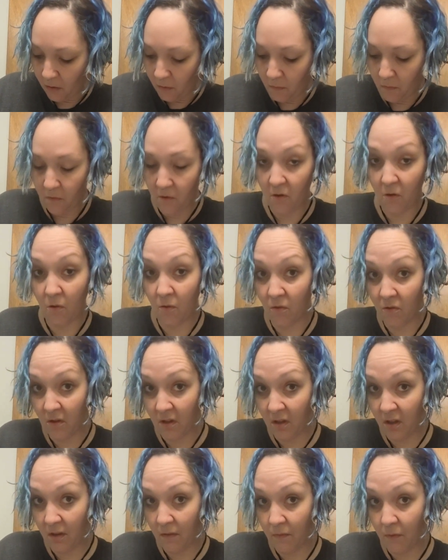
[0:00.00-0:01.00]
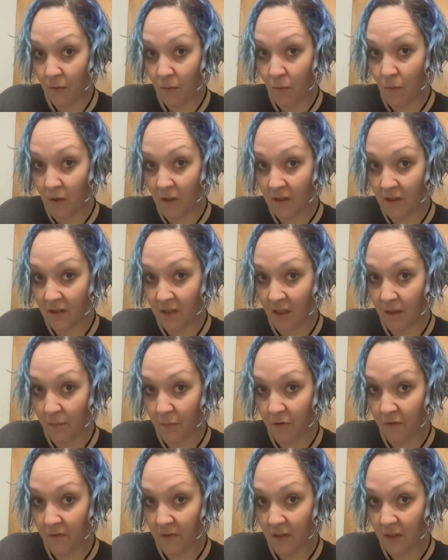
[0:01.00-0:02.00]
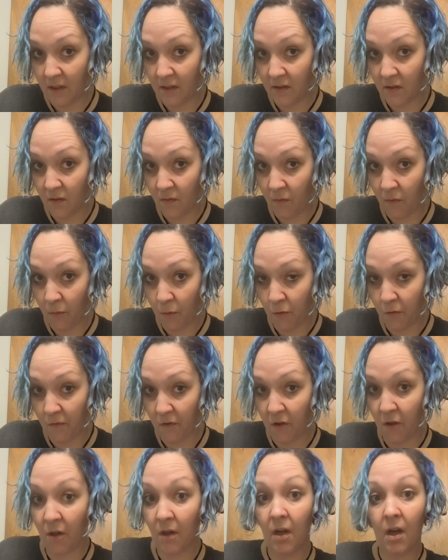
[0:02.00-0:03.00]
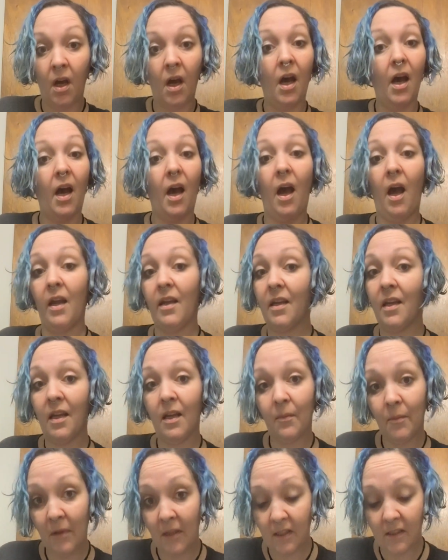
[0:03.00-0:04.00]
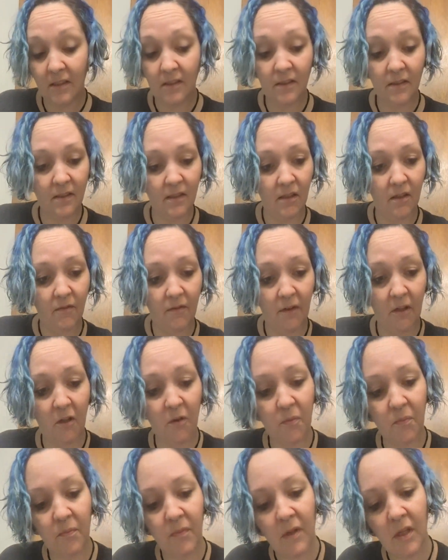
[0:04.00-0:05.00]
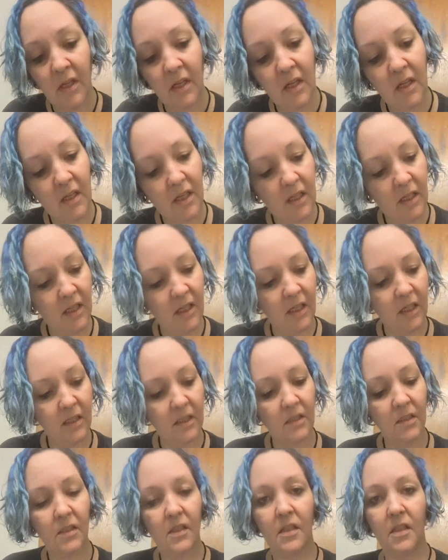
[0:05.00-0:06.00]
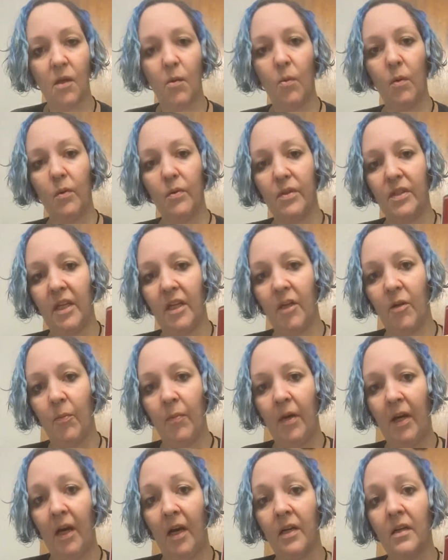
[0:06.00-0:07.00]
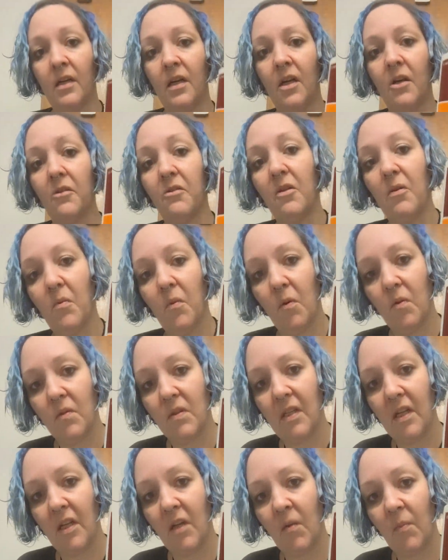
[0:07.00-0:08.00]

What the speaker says: will only give you one type of adhesive remover. I can't make this stuff up. And they won't take it back. They won't take